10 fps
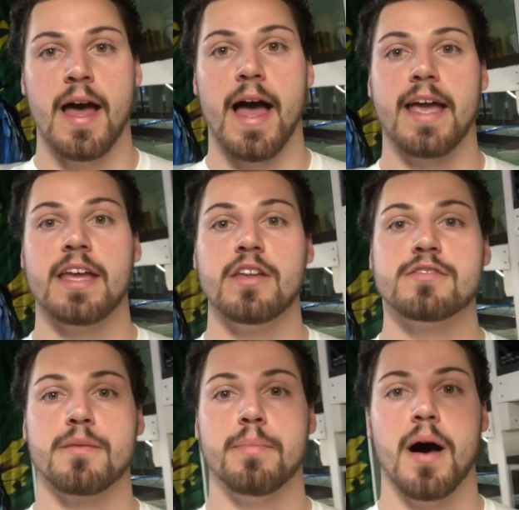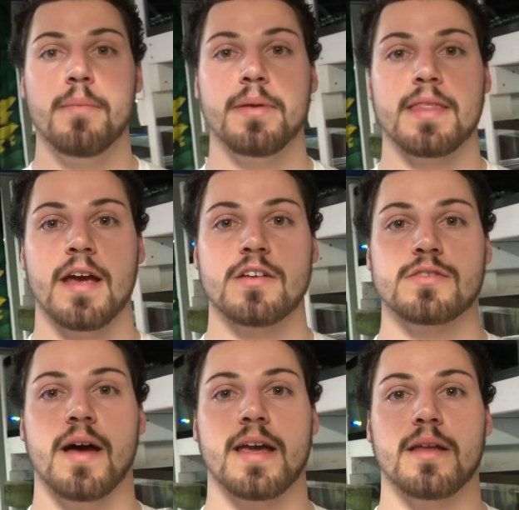I can use a pump in there
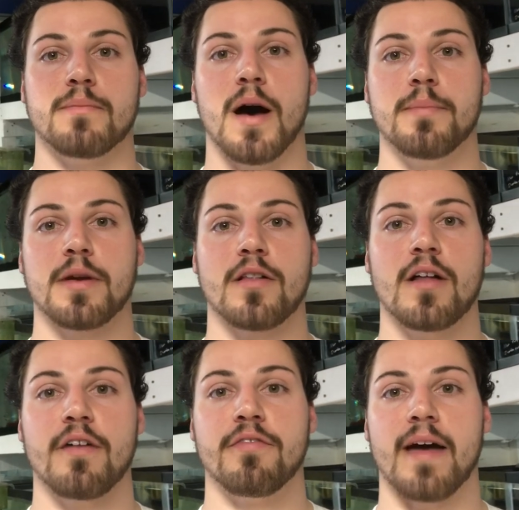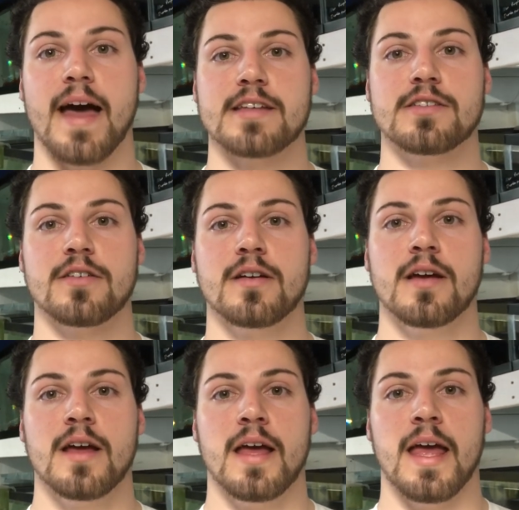so I can pump it a lot faster,
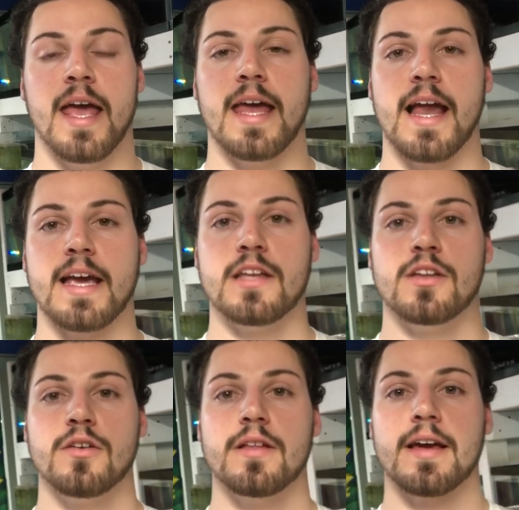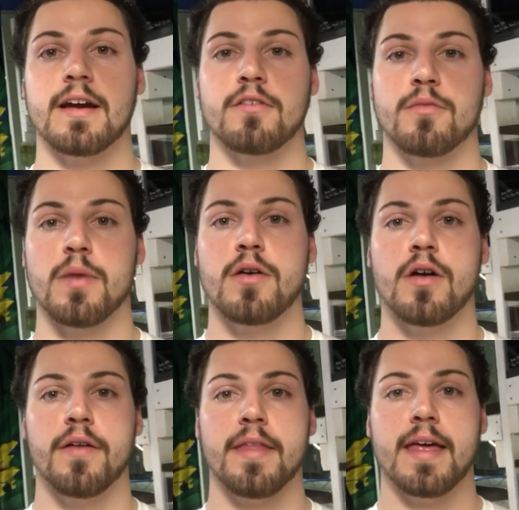and I could do like a remote
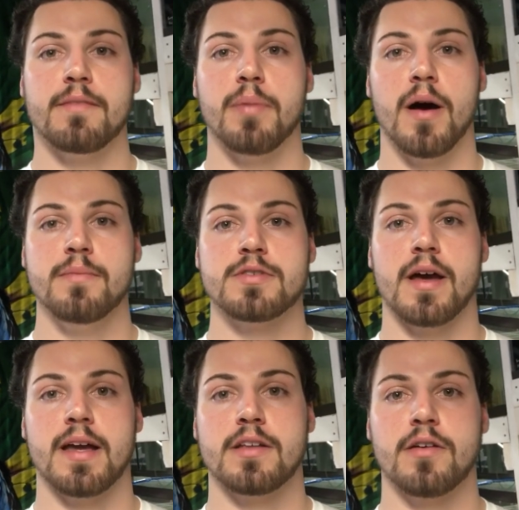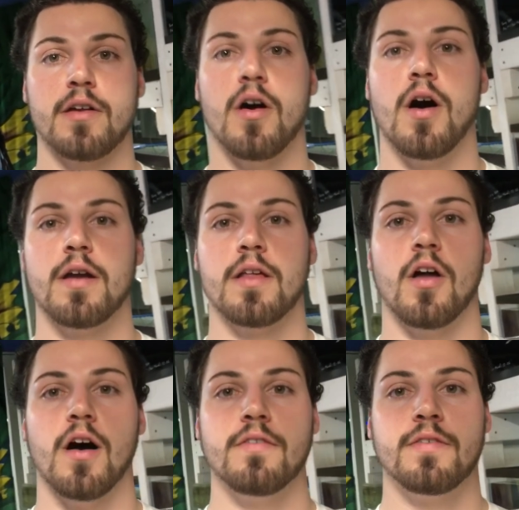on that pump so I could turn it on and
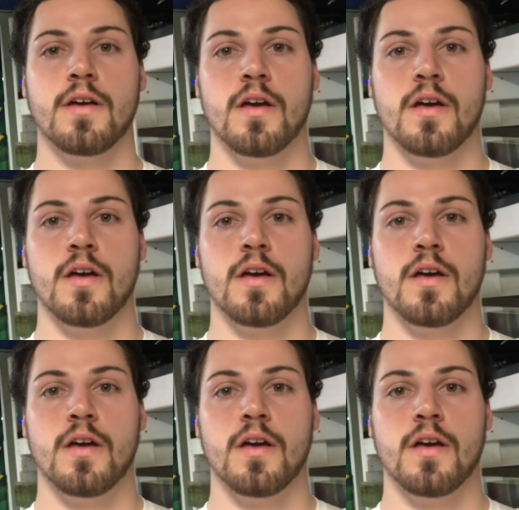off,